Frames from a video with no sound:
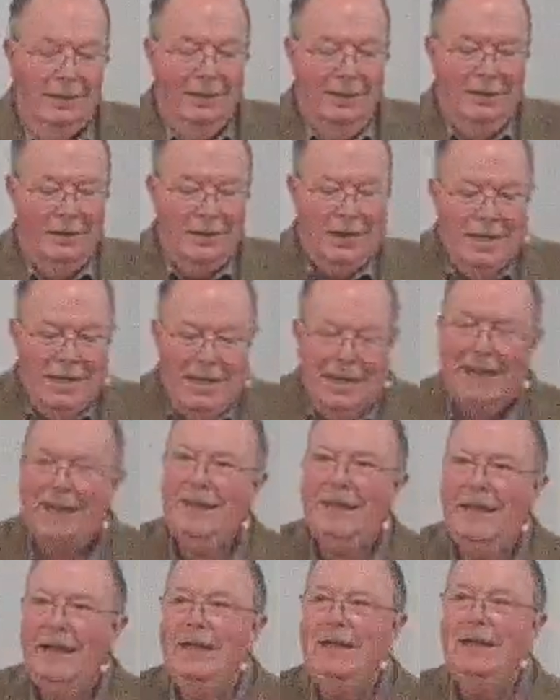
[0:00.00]
There's
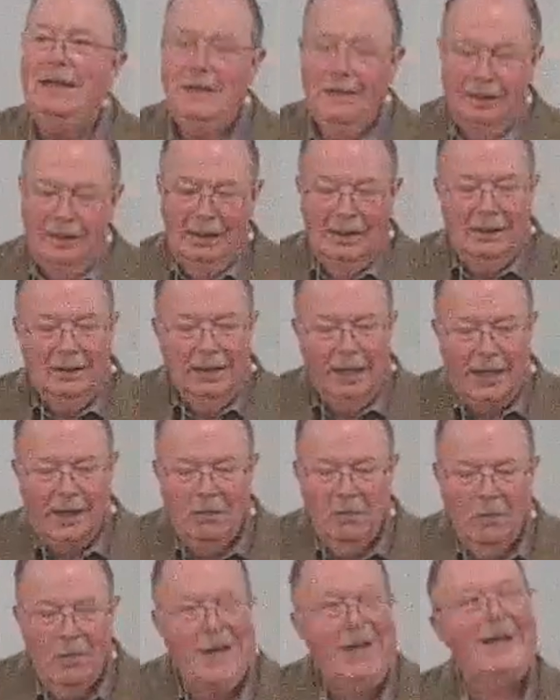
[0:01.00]
nothing like
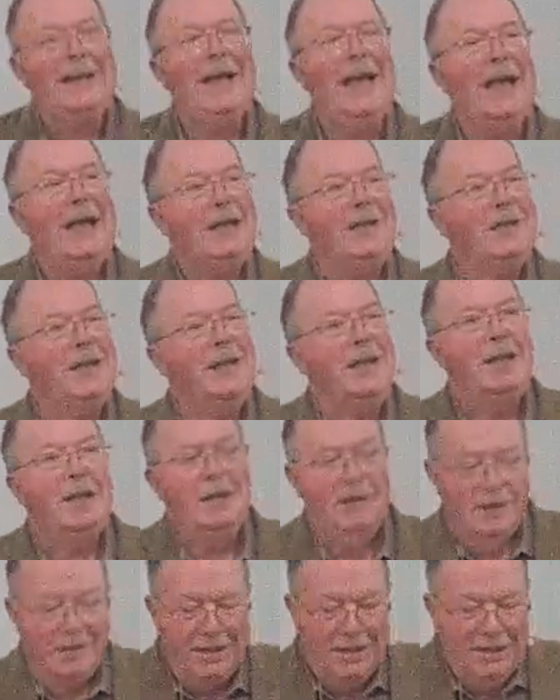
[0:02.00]
realizing
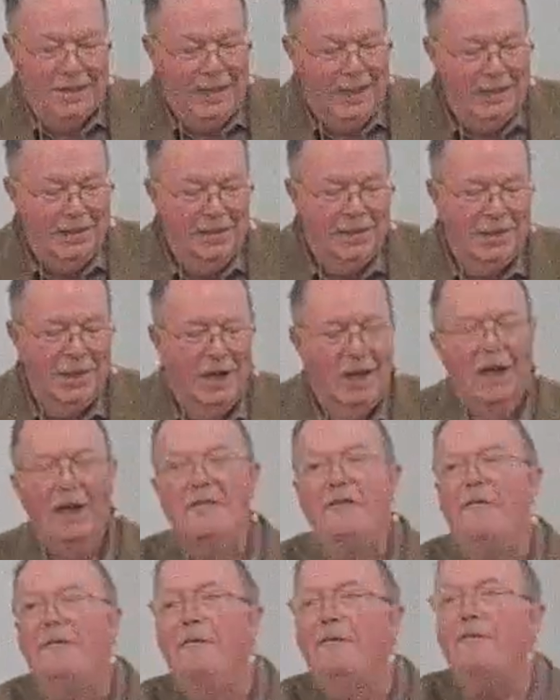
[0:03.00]
your sins
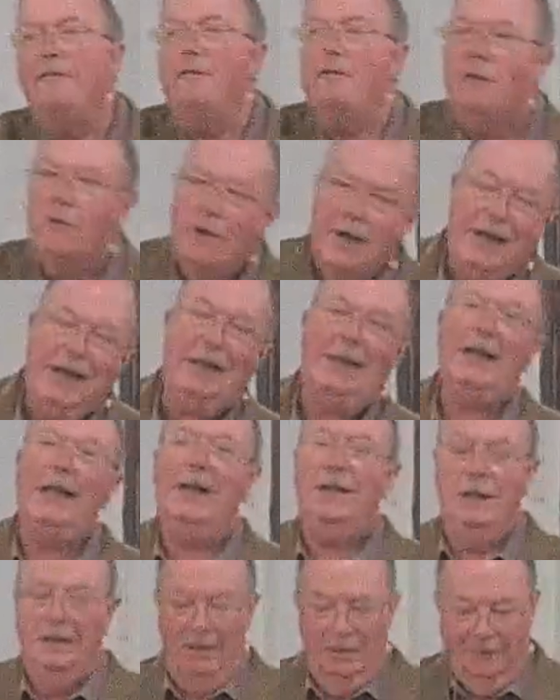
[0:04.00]
are freely
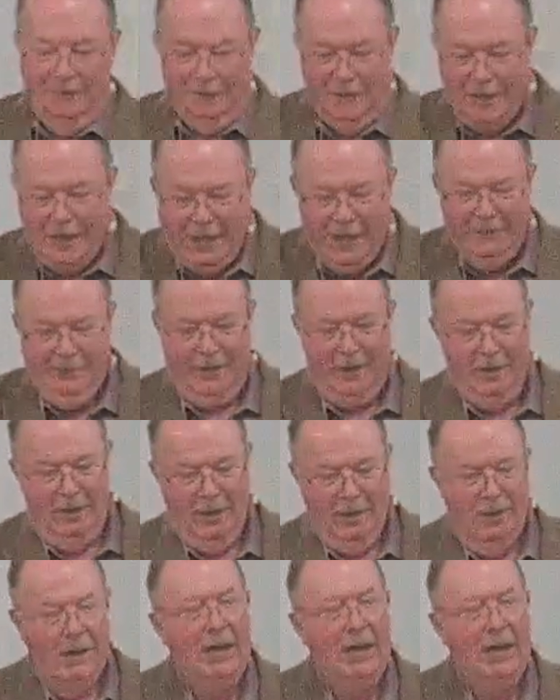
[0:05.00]
forgiven